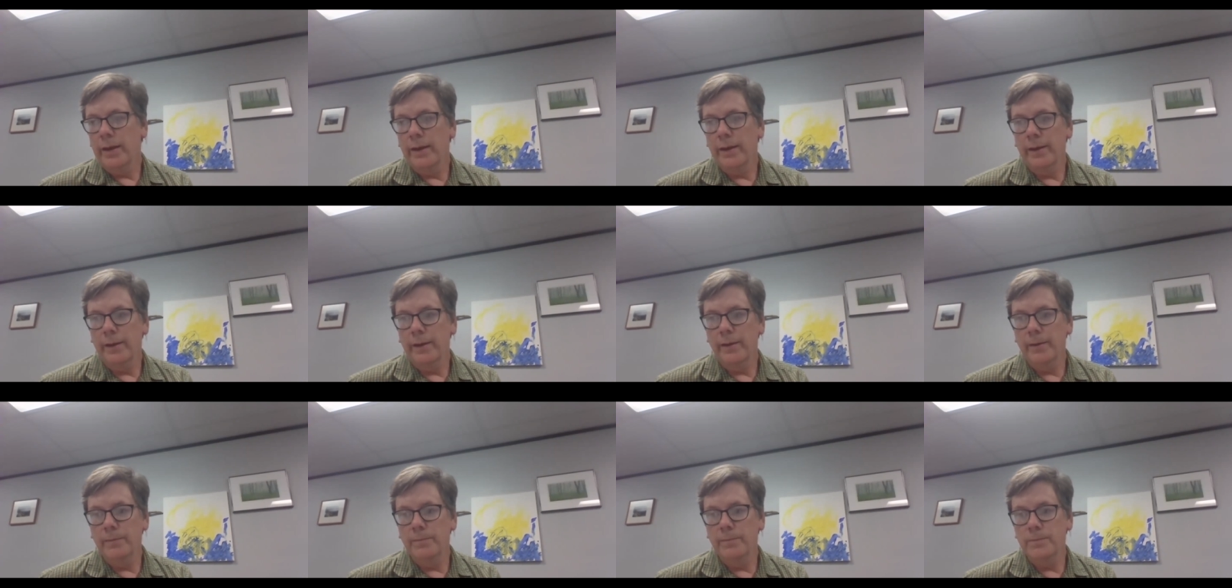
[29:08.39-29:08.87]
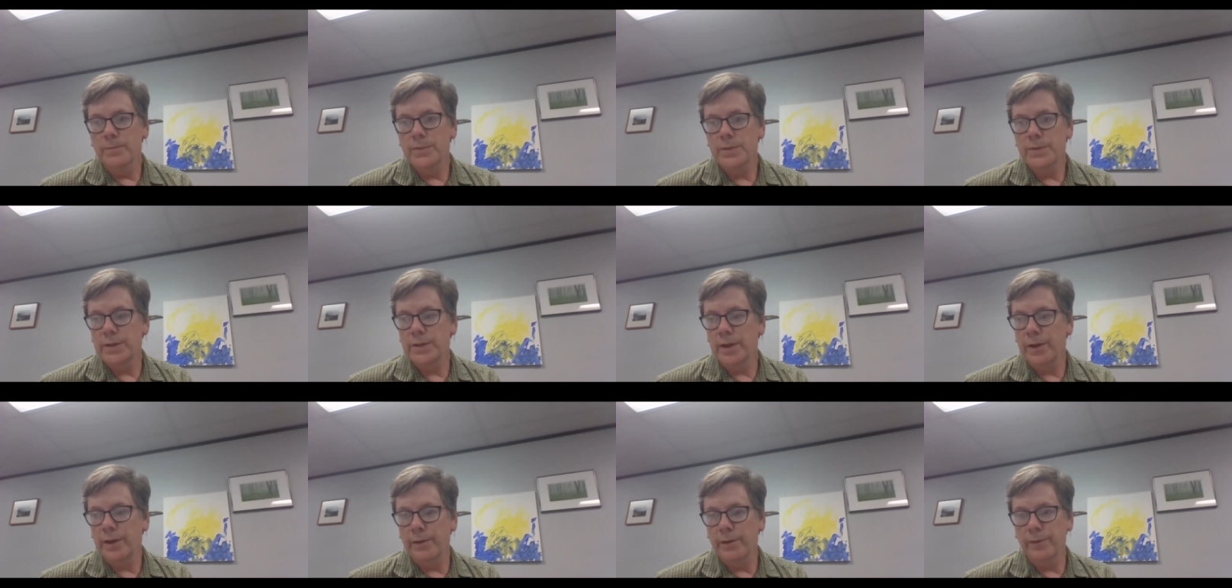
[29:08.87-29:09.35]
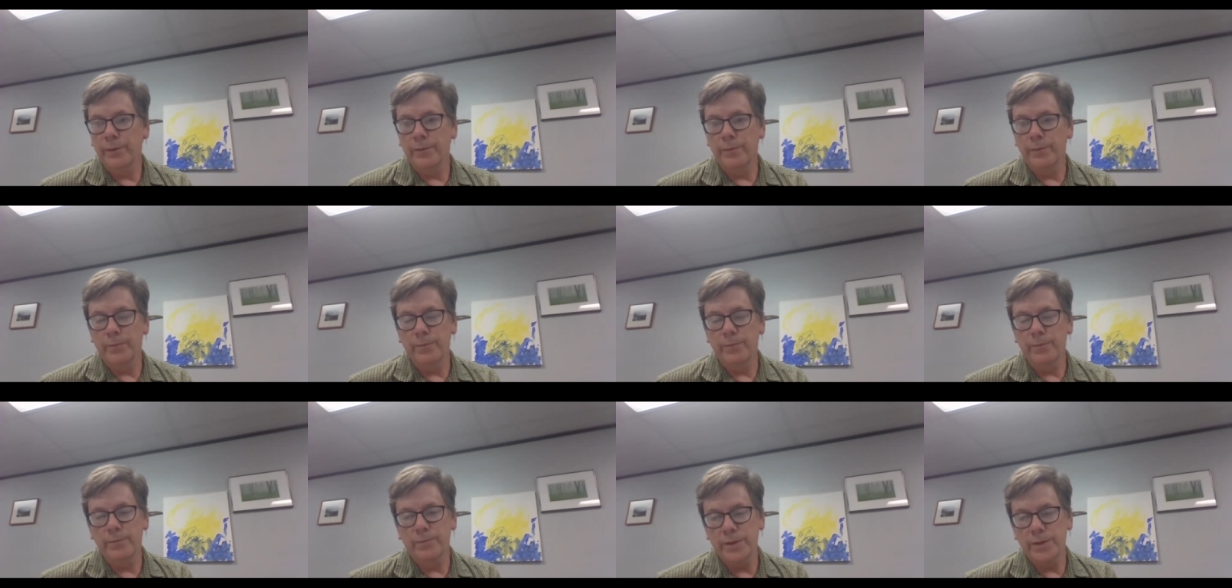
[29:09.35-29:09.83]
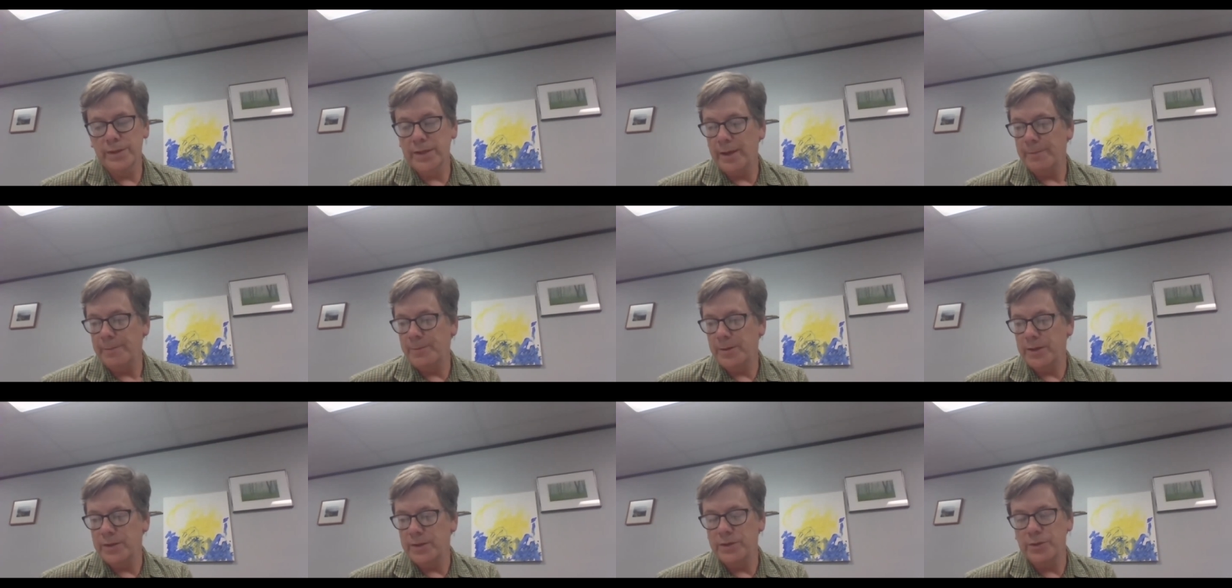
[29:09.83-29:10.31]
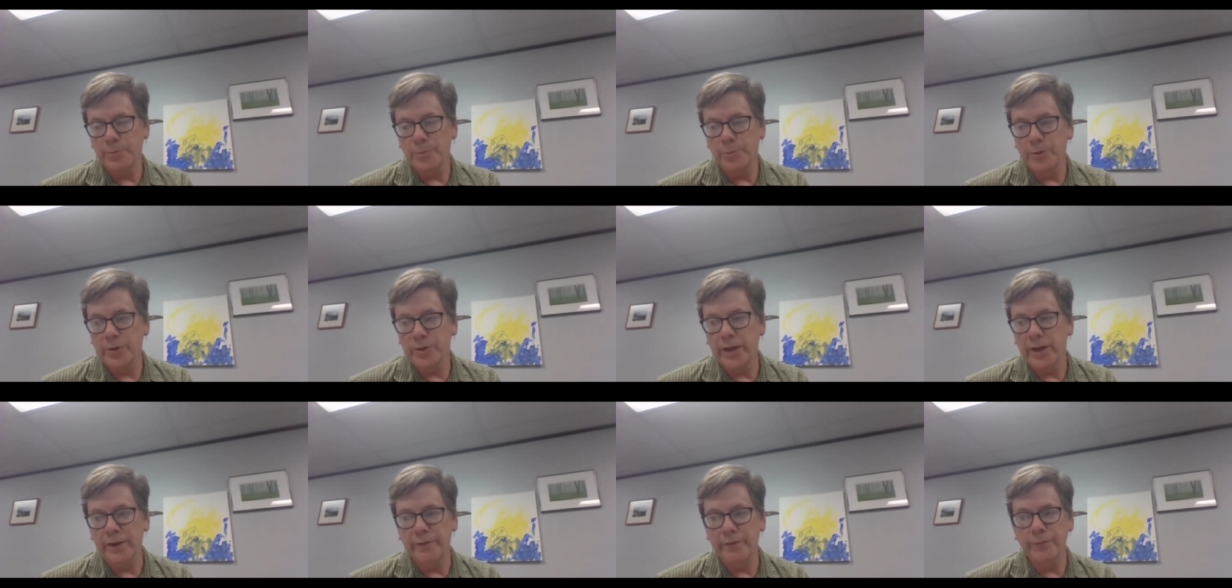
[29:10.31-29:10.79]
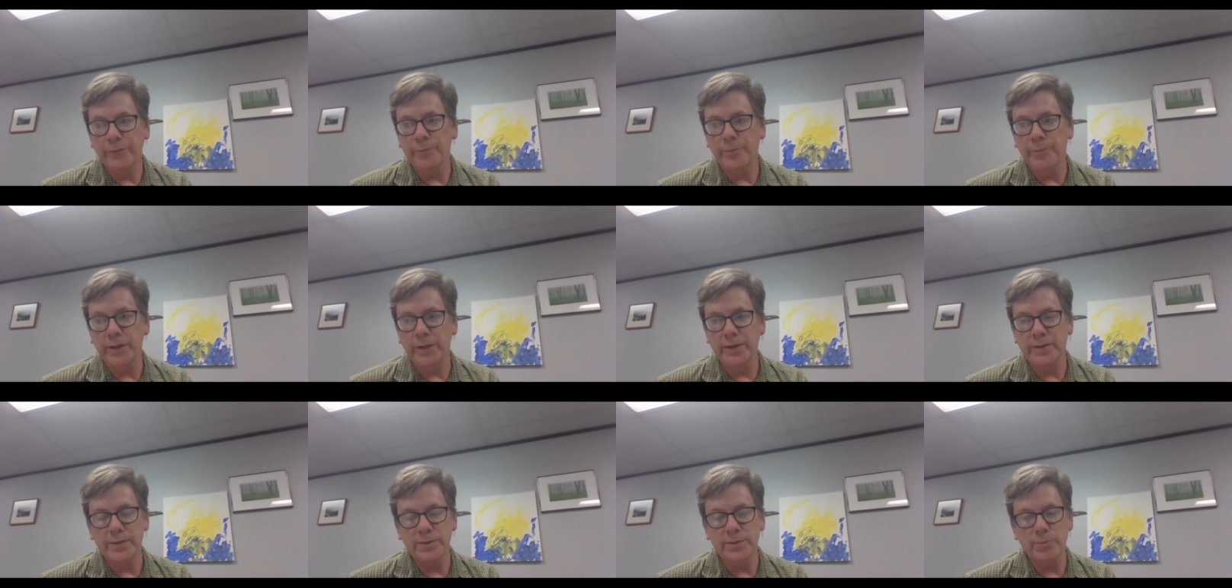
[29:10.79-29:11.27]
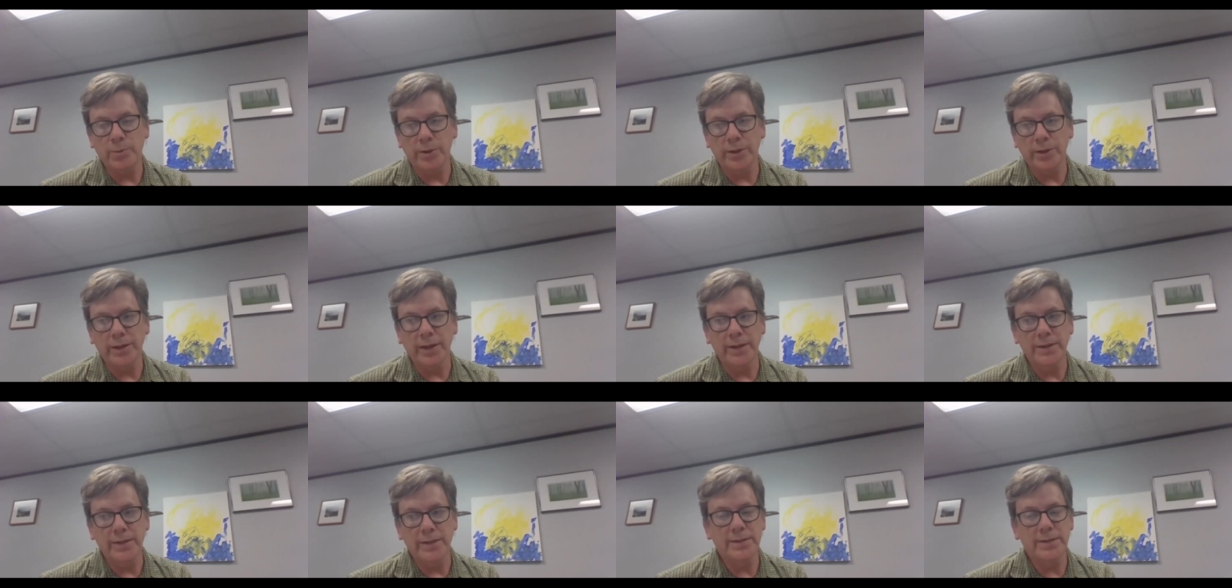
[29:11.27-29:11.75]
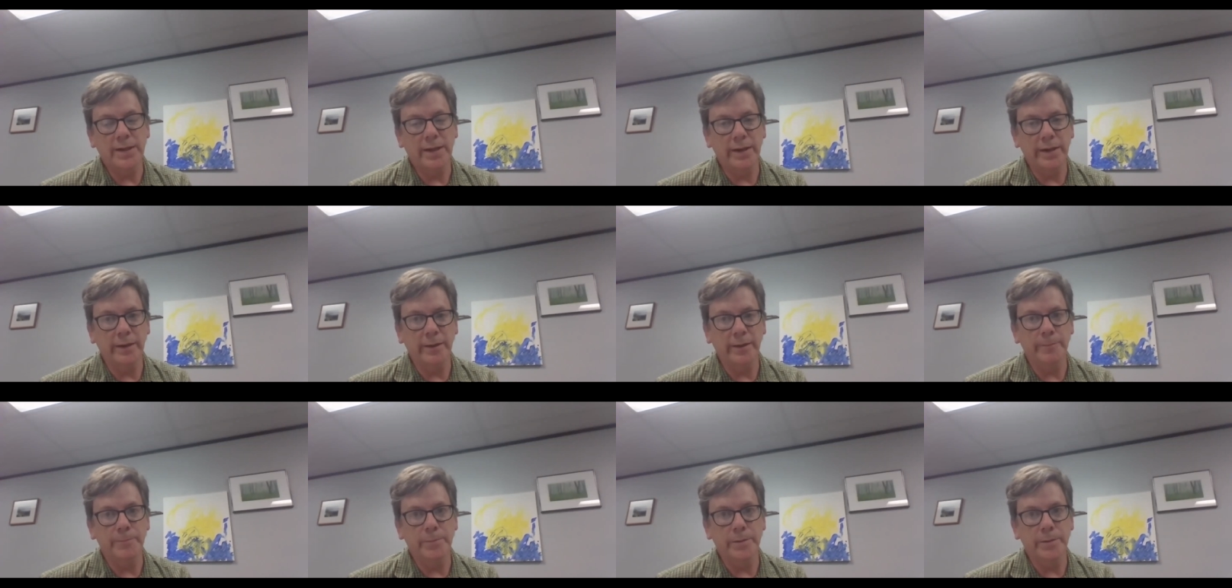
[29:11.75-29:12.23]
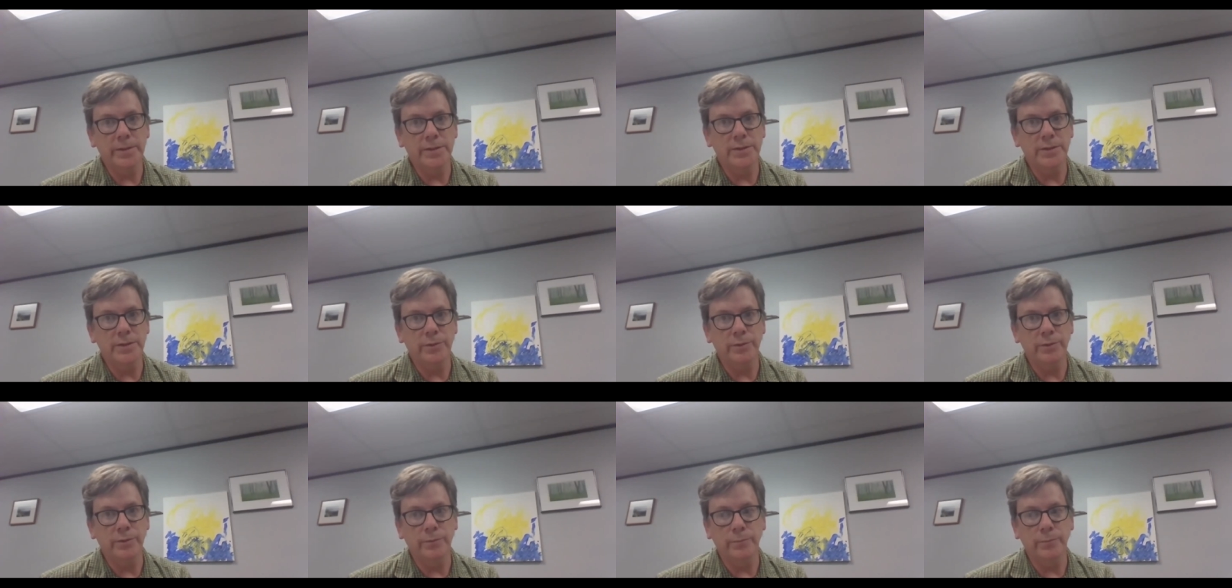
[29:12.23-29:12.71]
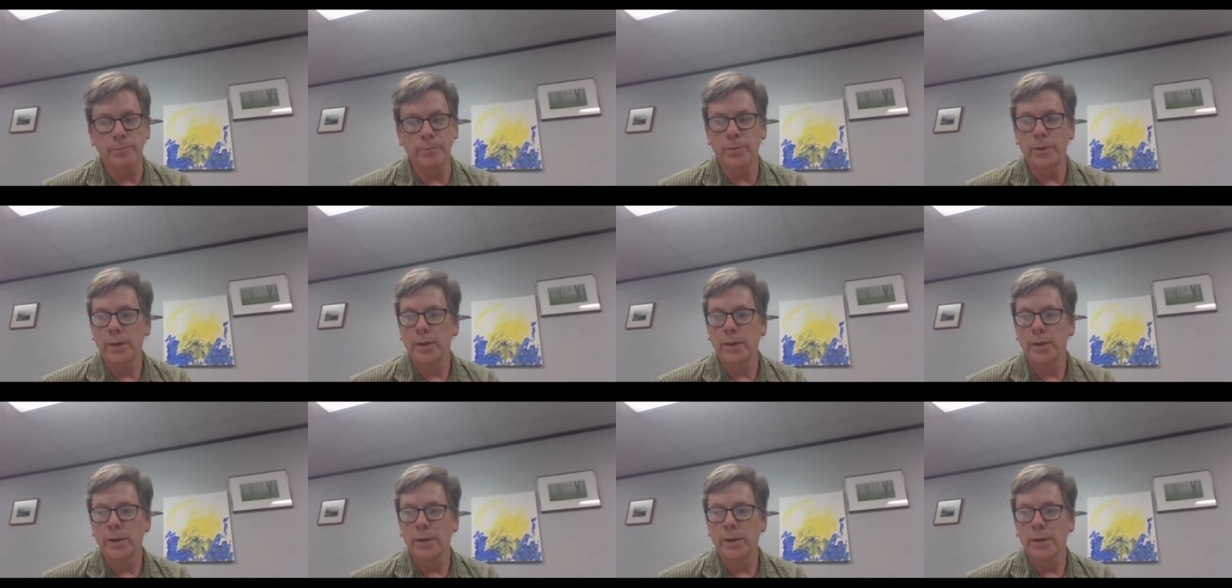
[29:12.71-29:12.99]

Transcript: Um, so the deputy superintendent for Beacon's working on setting up a Zoom